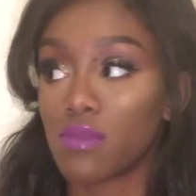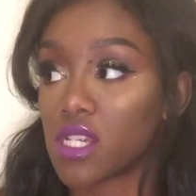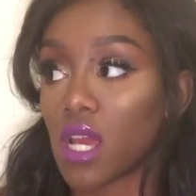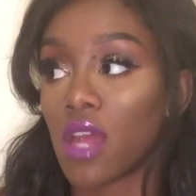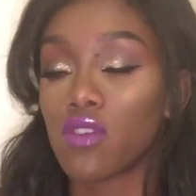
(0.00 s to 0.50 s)

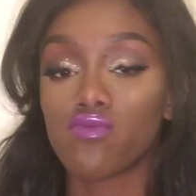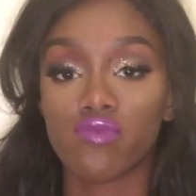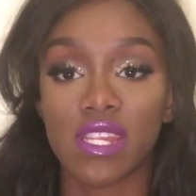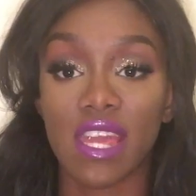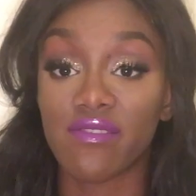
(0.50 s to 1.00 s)
brush, I don't
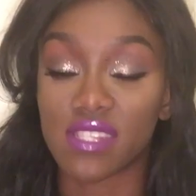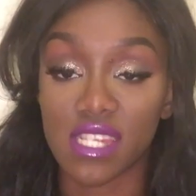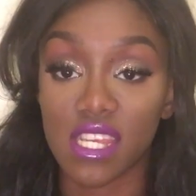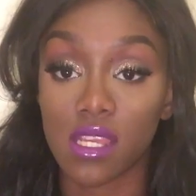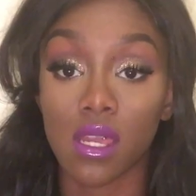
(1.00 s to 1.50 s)
really ever
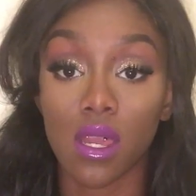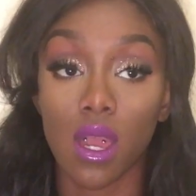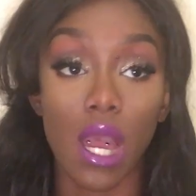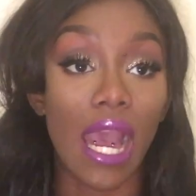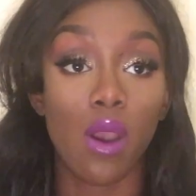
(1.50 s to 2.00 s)
see
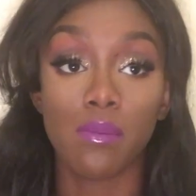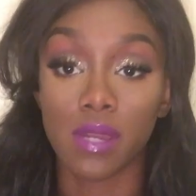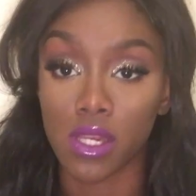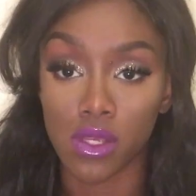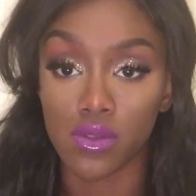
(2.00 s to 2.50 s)
how I'm
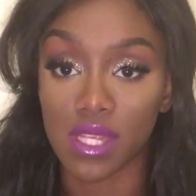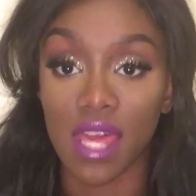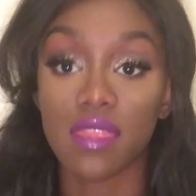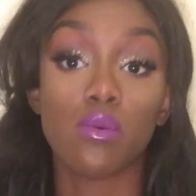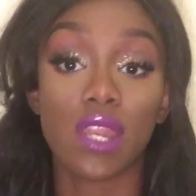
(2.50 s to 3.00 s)
gonna use
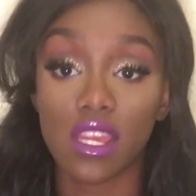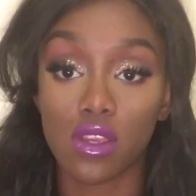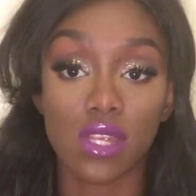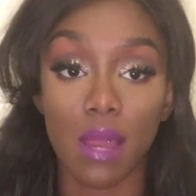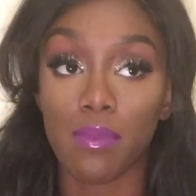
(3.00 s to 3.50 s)
that. When I
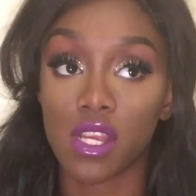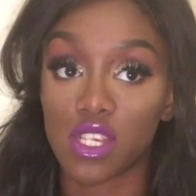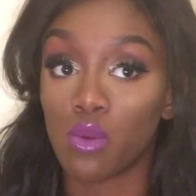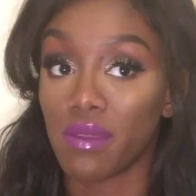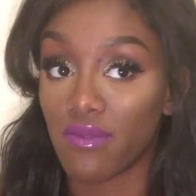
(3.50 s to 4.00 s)
use that brush,
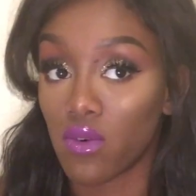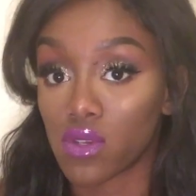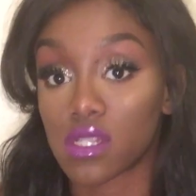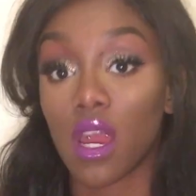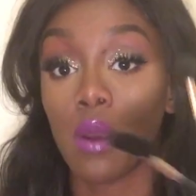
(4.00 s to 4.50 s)
it will be
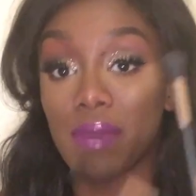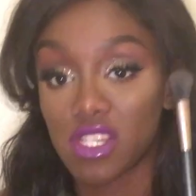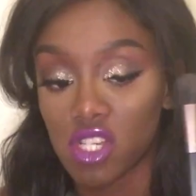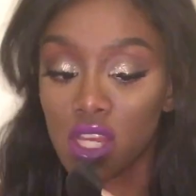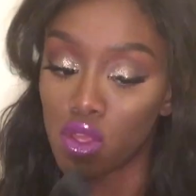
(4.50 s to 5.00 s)
forced. I'll
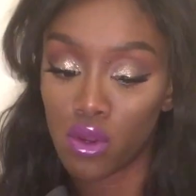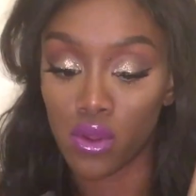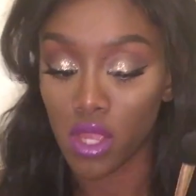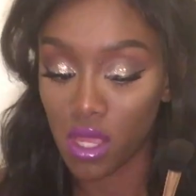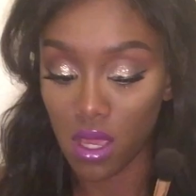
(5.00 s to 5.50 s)
mention it though.
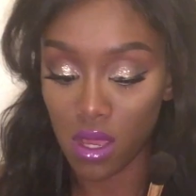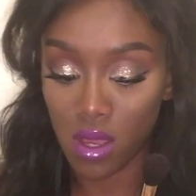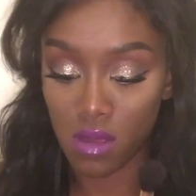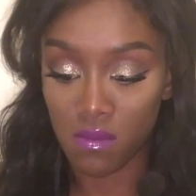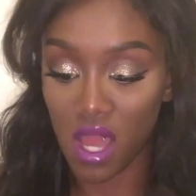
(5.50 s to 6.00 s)

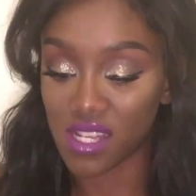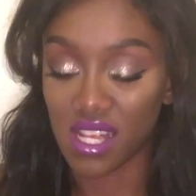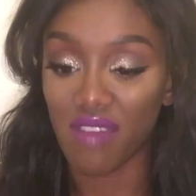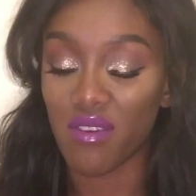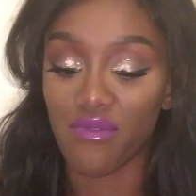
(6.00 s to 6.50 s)
I
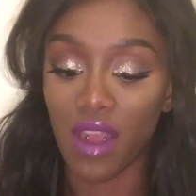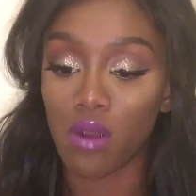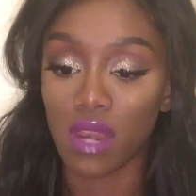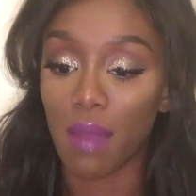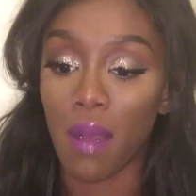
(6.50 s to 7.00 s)
just haven't
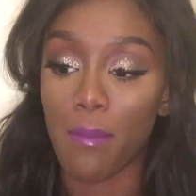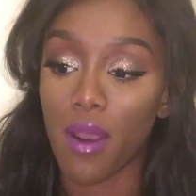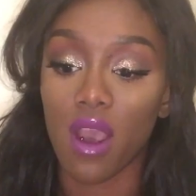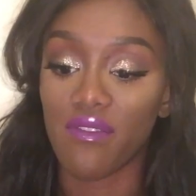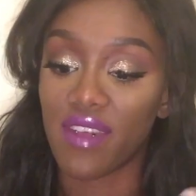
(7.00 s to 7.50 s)
found like my
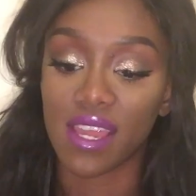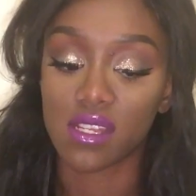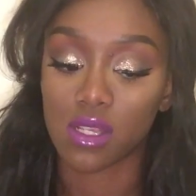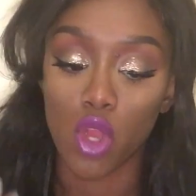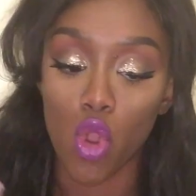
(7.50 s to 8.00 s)

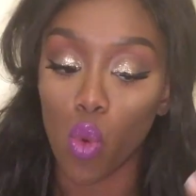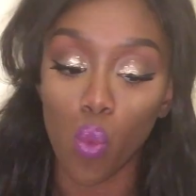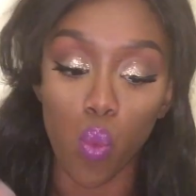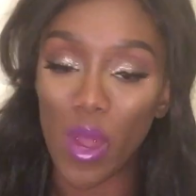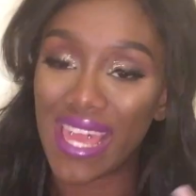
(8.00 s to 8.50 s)
perfect
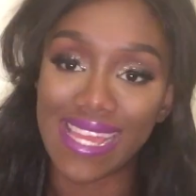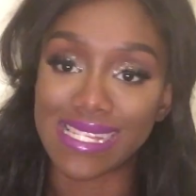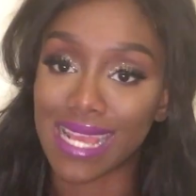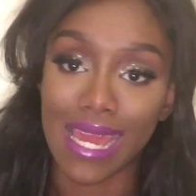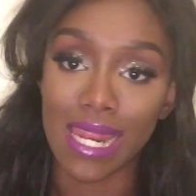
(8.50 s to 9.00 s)
way
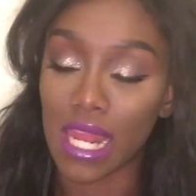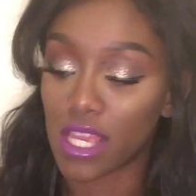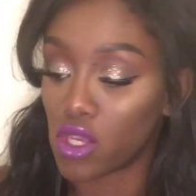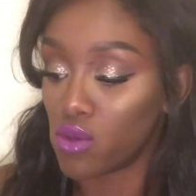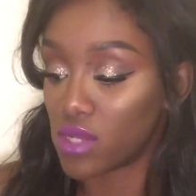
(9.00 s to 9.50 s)
to kind of
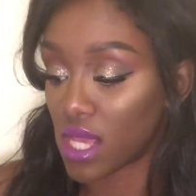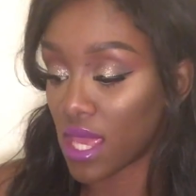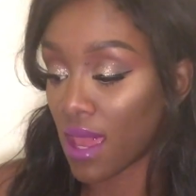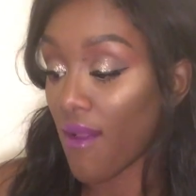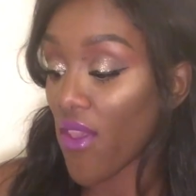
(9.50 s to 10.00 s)
like use it
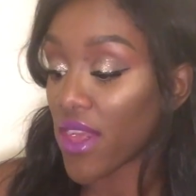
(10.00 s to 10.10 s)
yet.